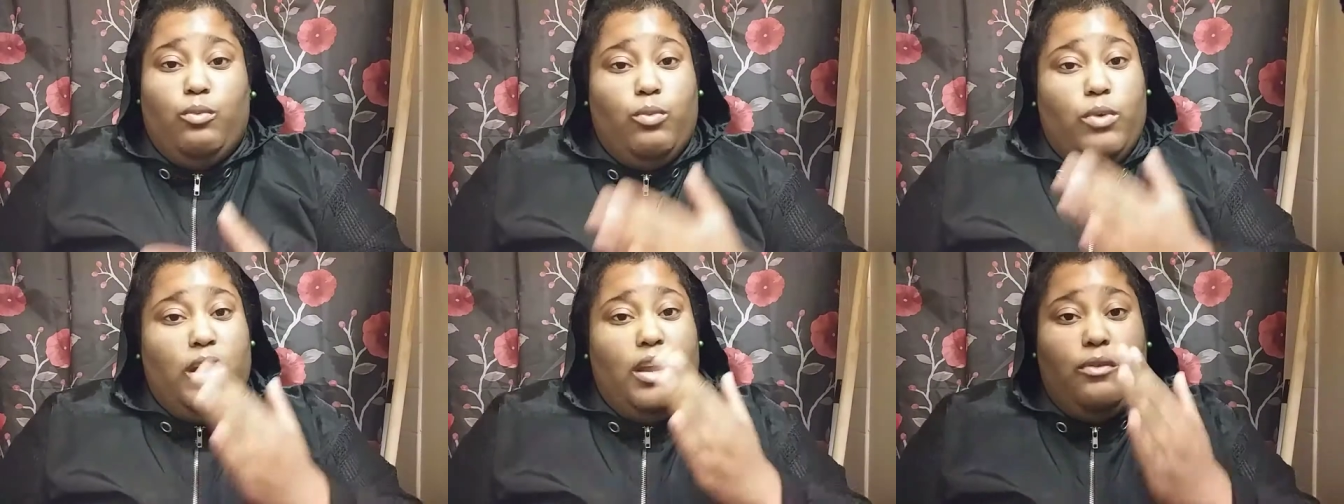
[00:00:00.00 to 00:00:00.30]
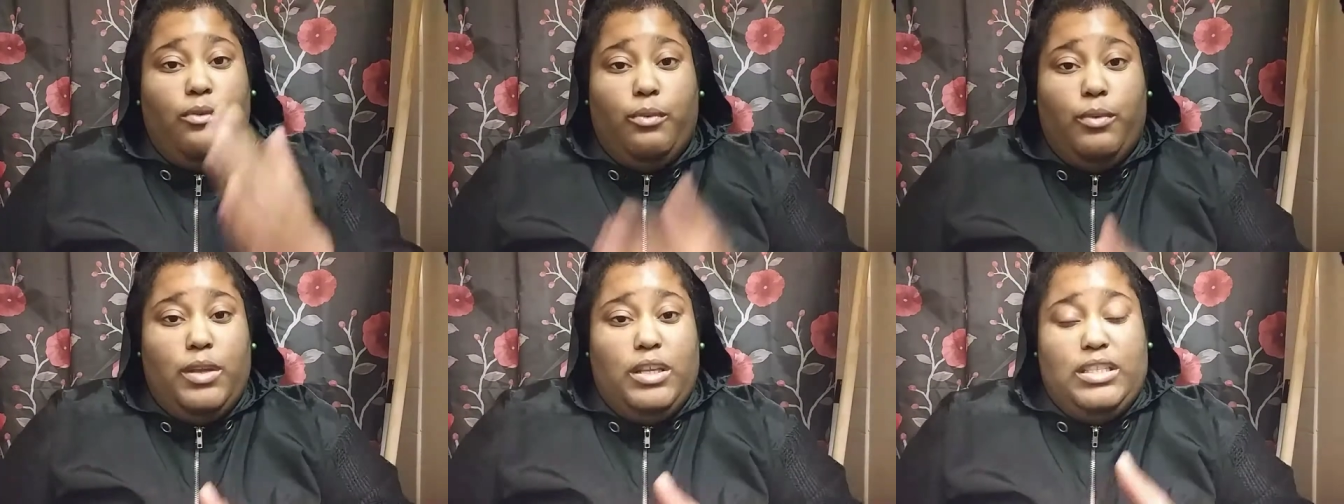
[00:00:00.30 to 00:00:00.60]

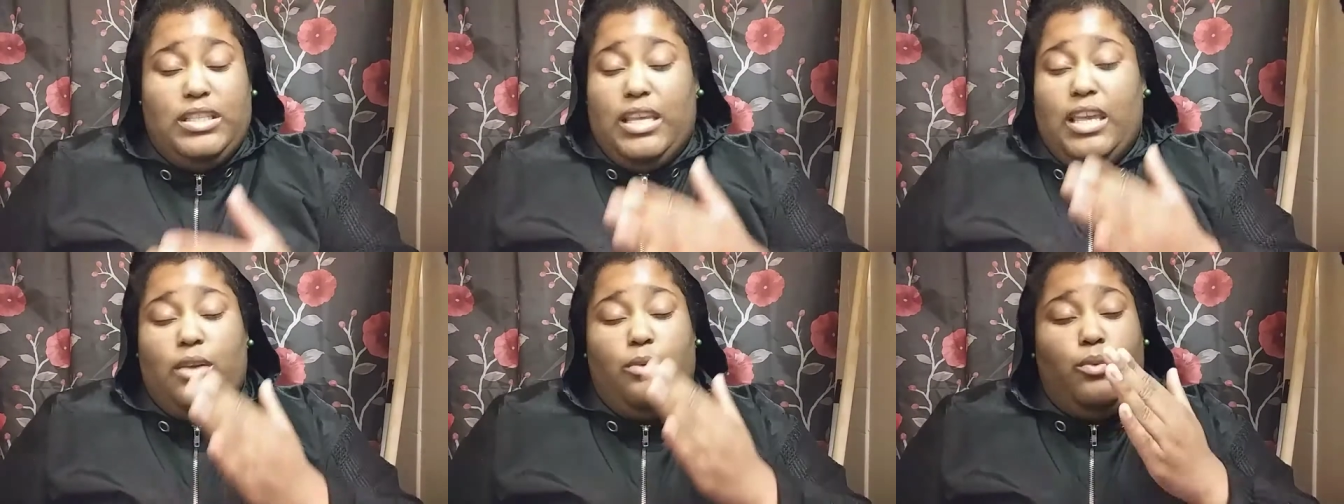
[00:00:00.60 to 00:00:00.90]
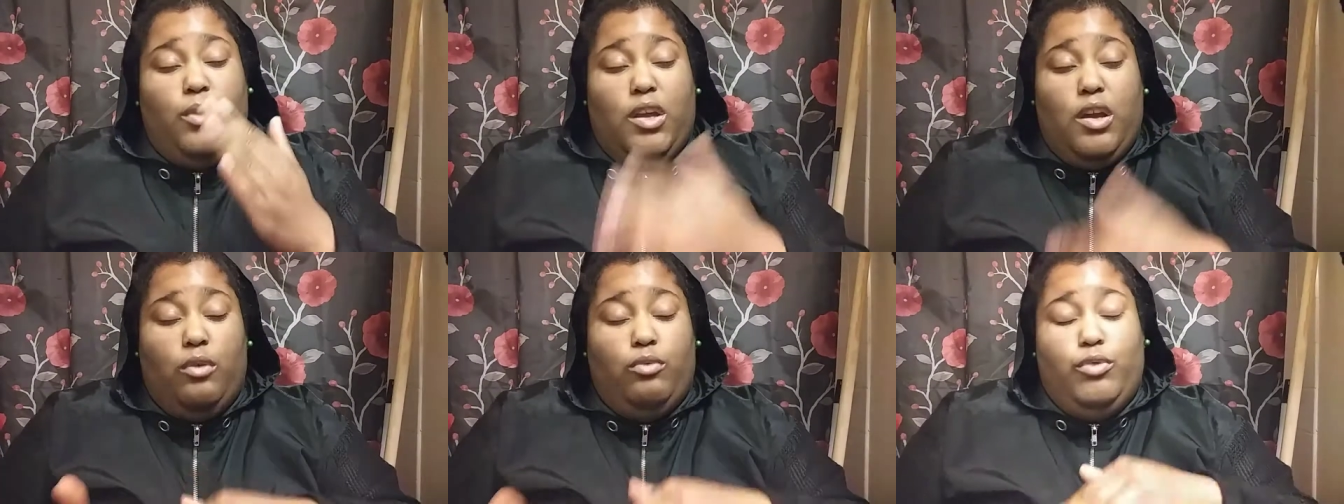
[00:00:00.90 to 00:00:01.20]
whatever we said
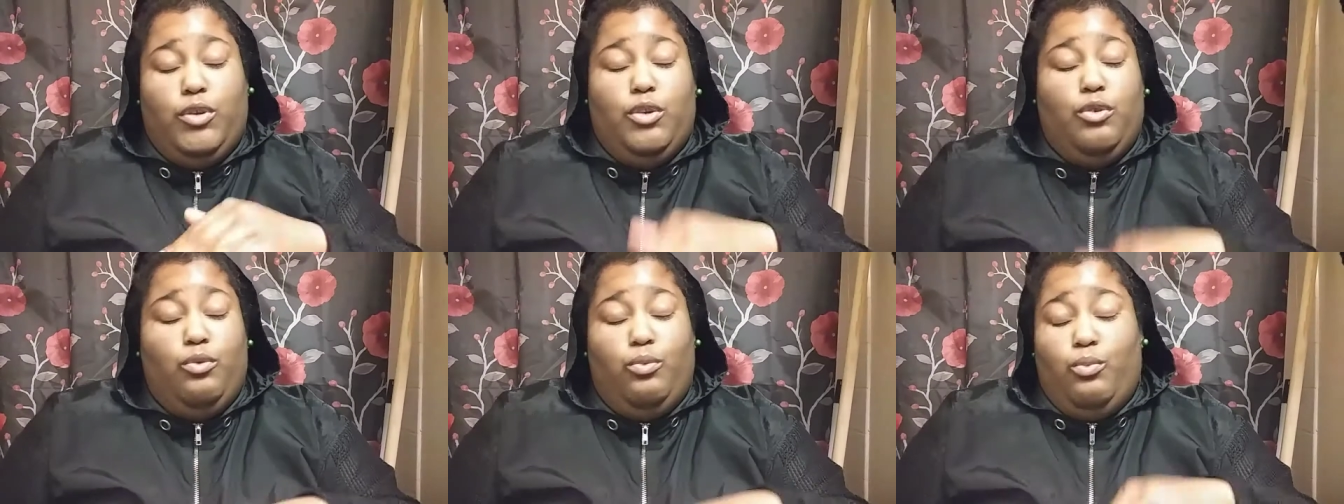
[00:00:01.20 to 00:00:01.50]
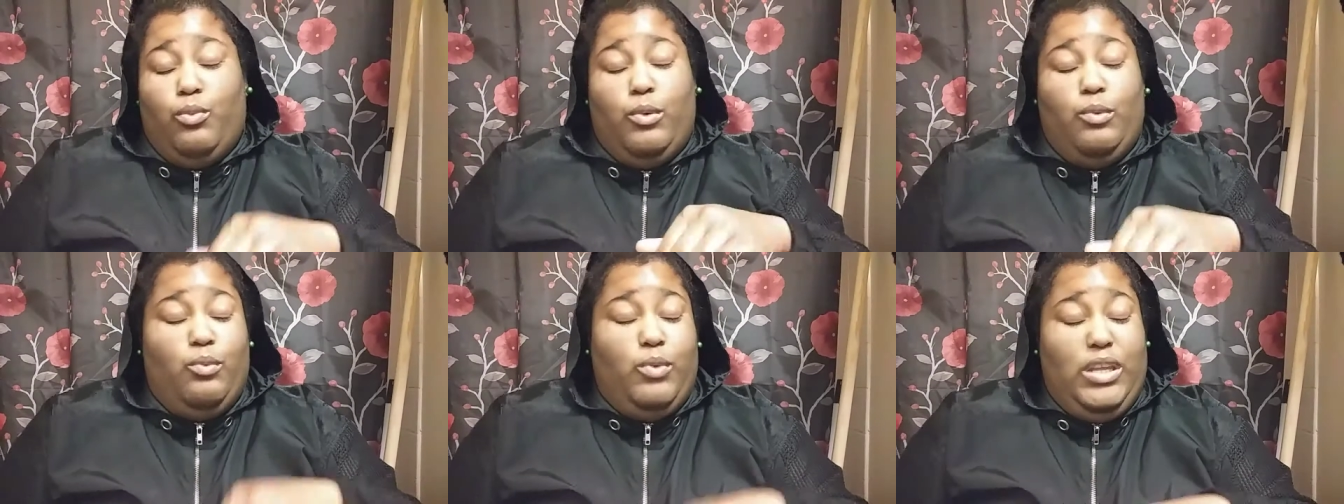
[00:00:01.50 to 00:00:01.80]
we're gonna do
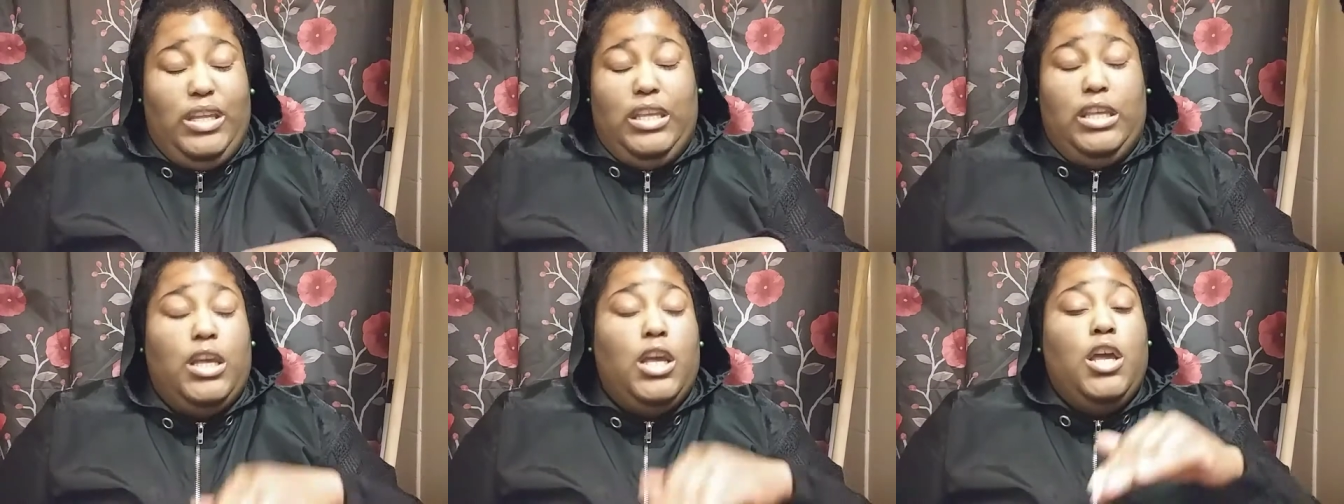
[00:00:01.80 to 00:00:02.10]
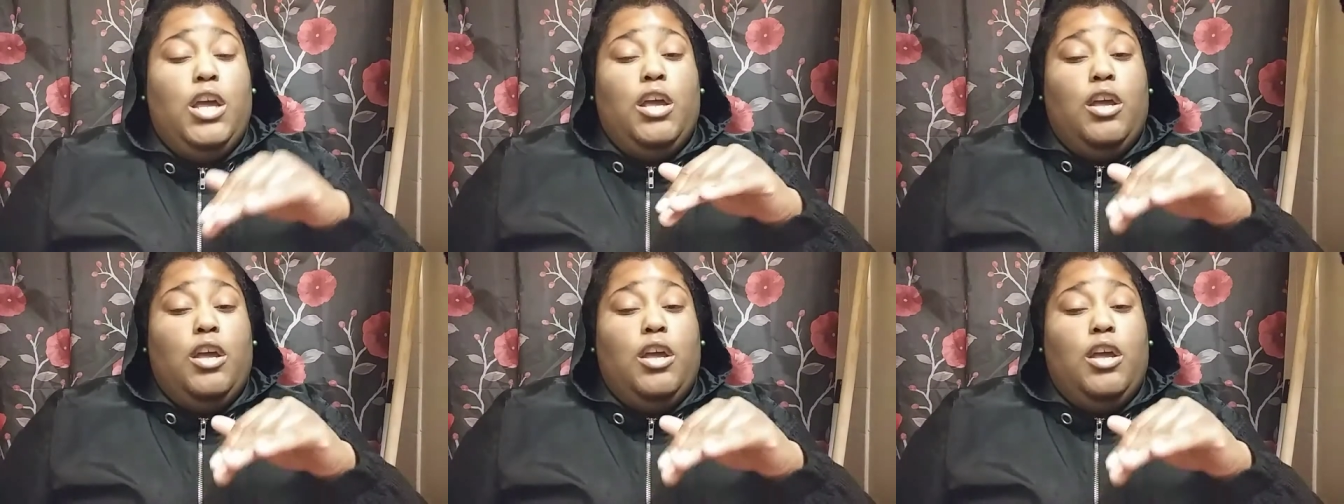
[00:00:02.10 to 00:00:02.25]
when we